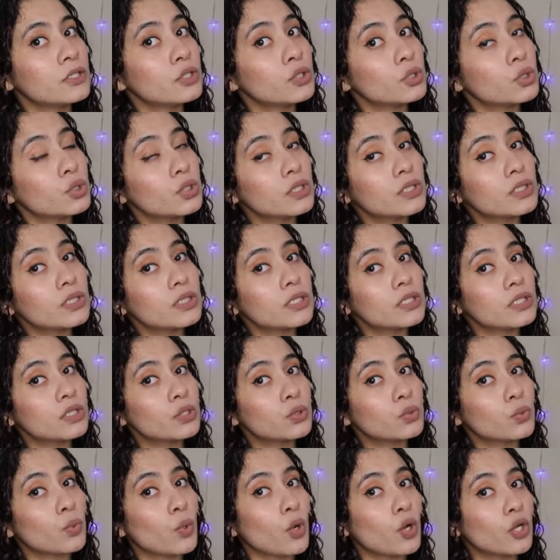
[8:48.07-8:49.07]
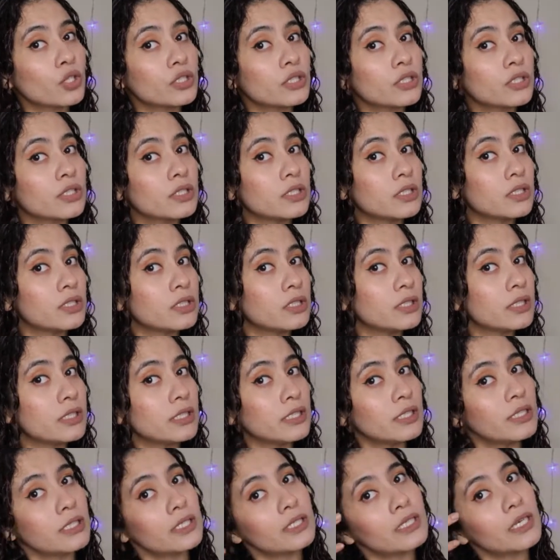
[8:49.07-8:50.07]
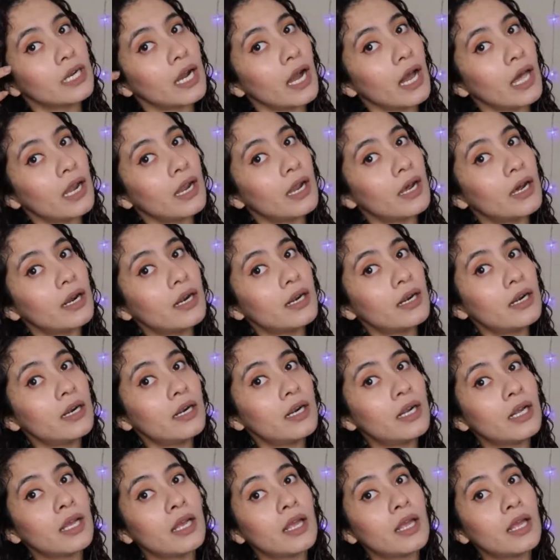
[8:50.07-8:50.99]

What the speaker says: so this was the color.